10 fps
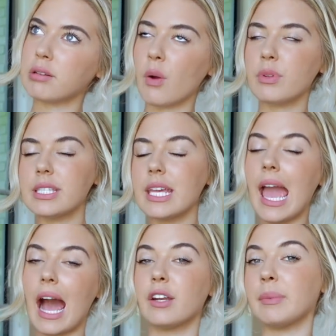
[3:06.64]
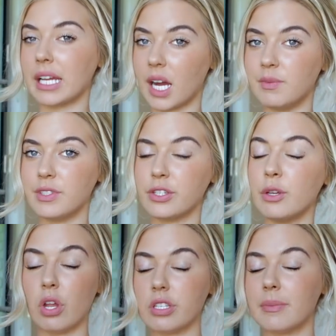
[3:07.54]
I wouldn't say out of my comfort zone,
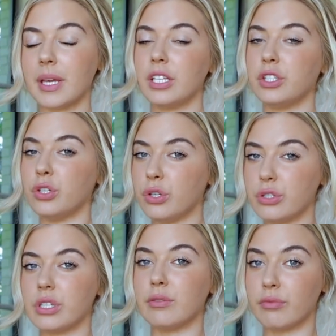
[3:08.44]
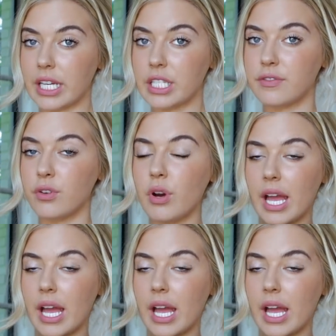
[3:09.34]
but not something I'd usually reach for.